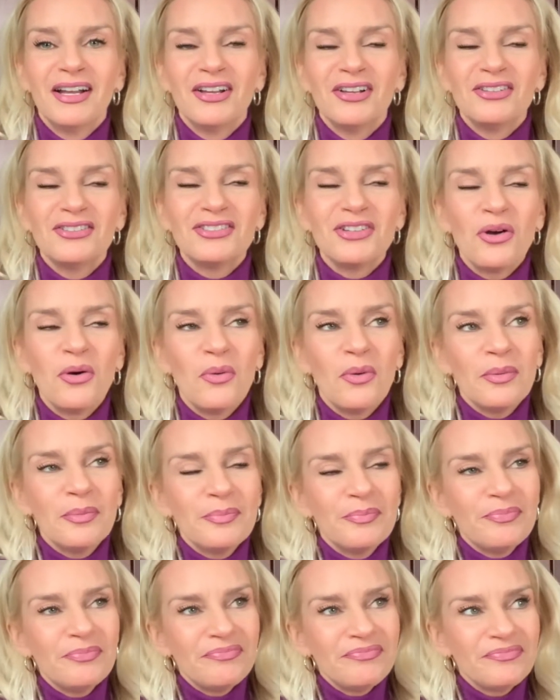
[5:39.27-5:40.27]
So
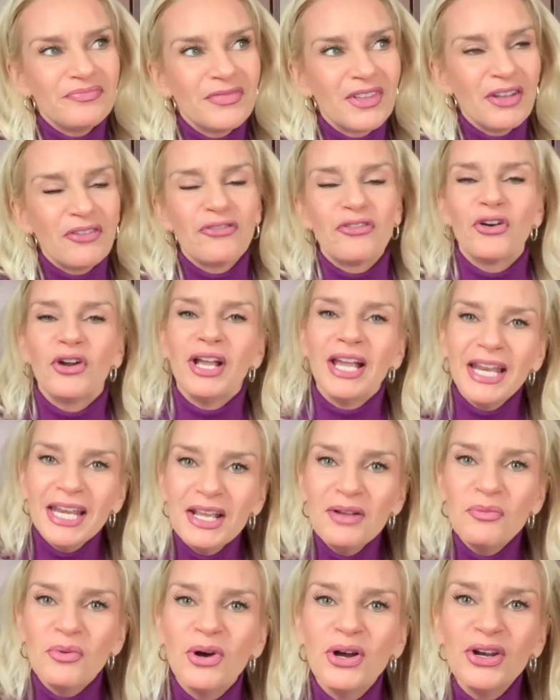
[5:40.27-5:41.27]
for
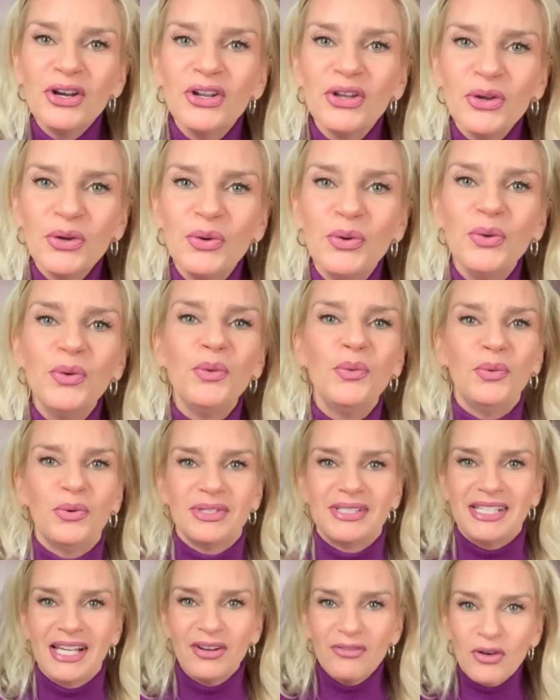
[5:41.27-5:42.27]
anyone who
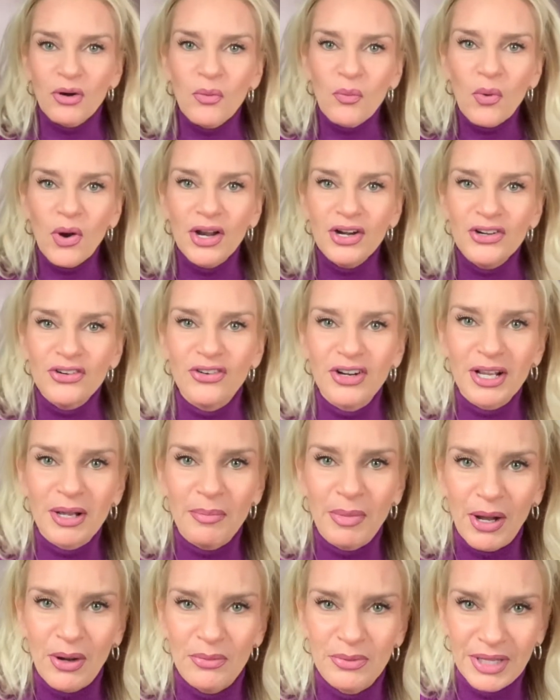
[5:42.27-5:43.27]
was ever wondering
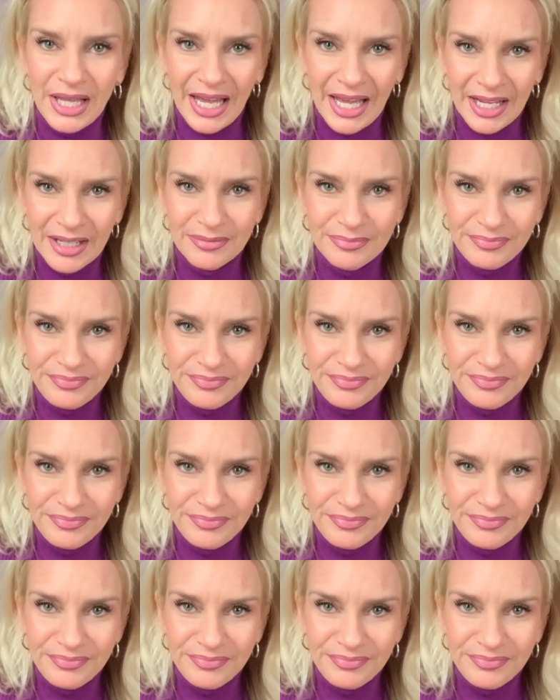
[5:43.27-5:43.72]
about that